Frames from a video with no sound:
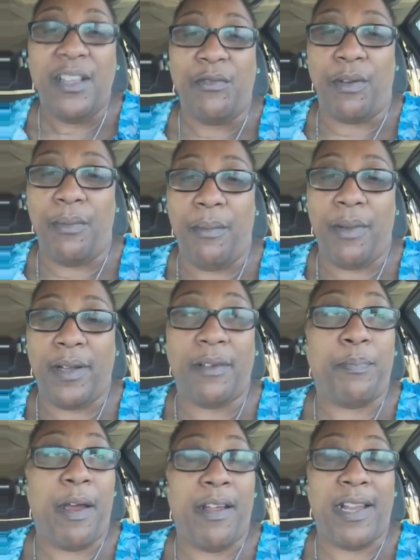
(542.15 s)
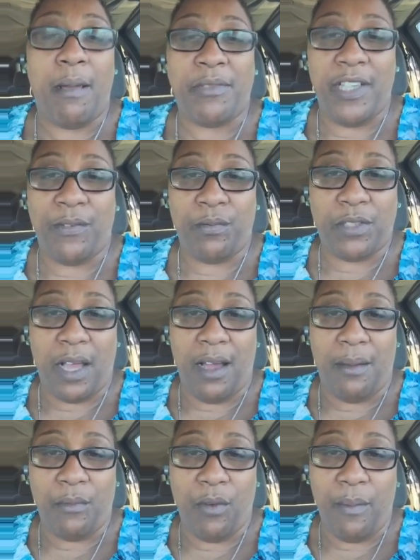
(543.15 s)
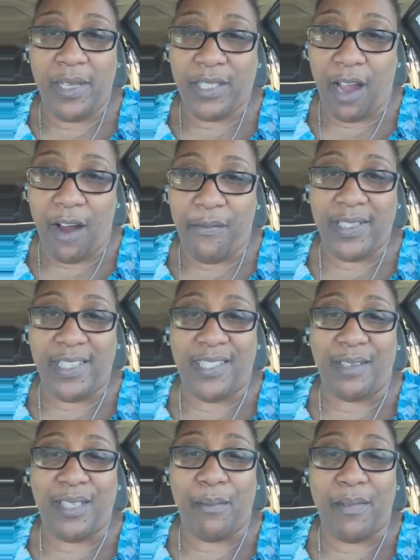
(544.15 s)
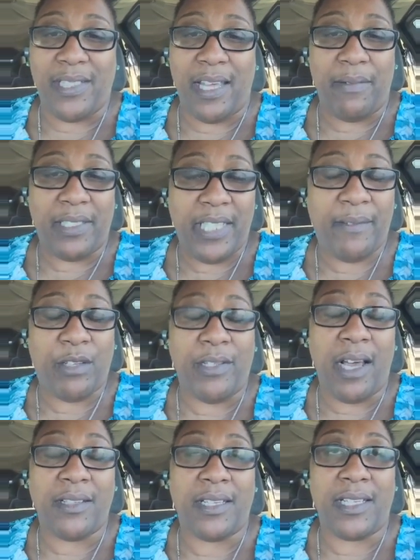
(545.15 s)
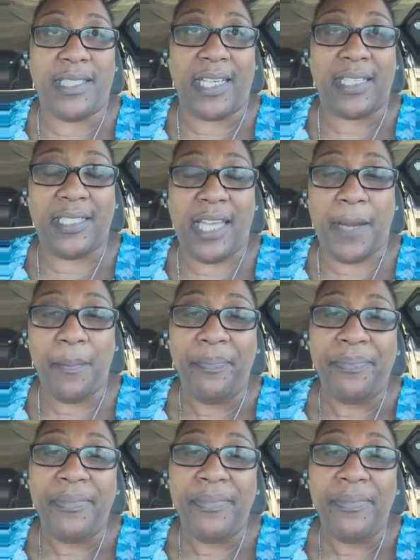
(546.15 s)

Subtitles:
remember that Paradigm Shift Women's Conference is September 17, 2016.